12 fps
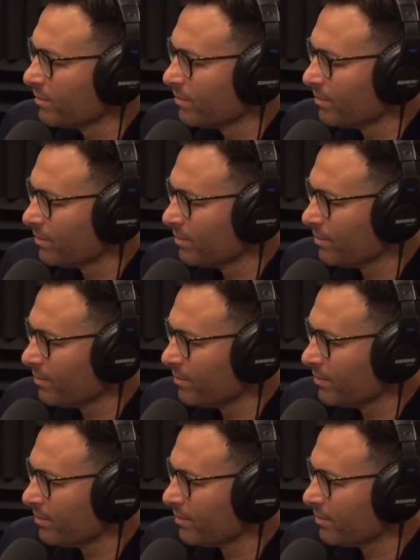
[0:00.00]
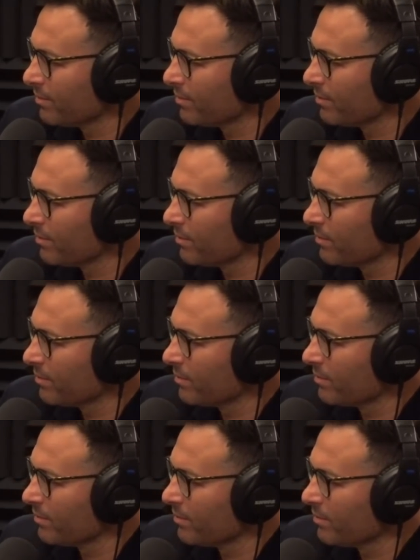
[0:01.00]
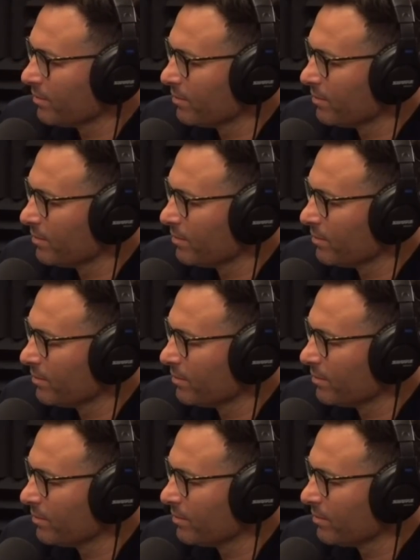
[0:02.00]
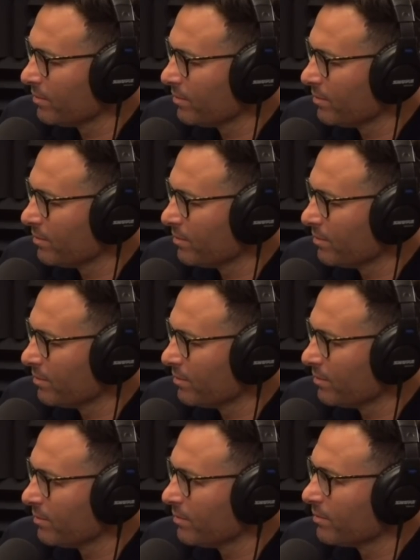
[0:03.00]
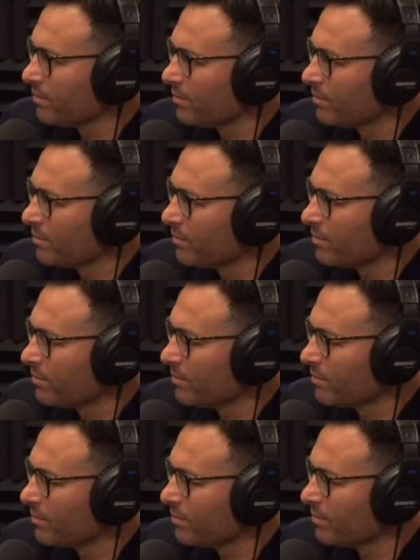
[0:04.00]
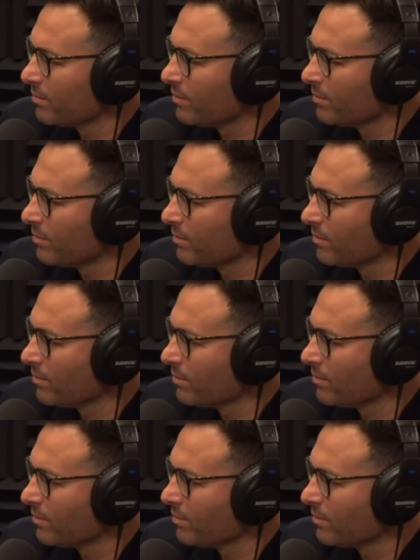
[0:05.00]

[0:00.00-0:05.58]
[no speech]